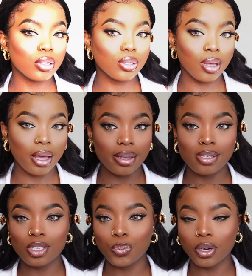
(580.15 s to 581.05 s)
So guys,
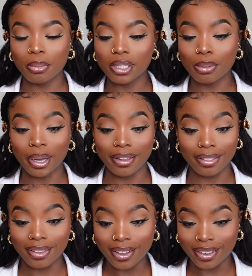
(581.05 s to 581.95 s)
this is pretty much my
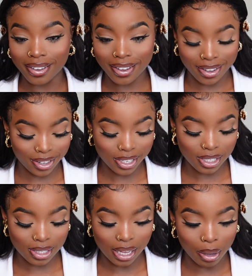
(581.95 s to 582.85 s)
look. This
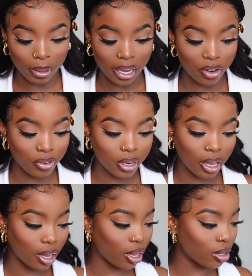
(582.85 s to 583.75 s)
is like my
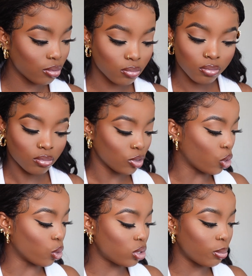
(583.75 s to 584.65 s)
everyday
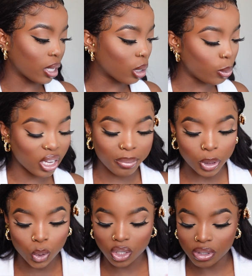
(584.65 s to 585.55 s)
go-to makeup look I've
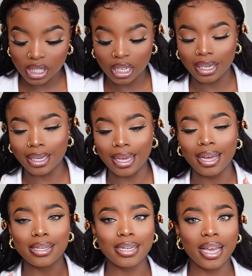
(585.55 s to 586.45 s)
been doing recently,
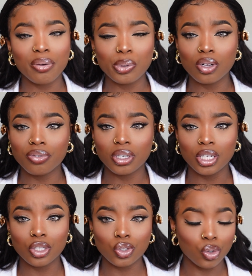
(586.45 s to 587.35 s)
and I have been loving
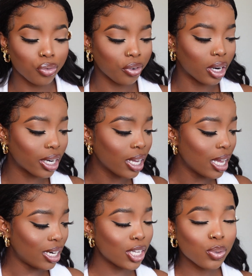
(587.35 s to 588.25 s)
it so far.
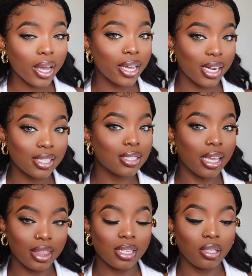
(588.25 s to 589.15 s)
Let's go ahead and
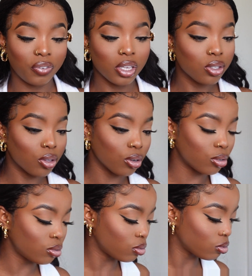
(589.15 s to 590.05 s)
set this face though.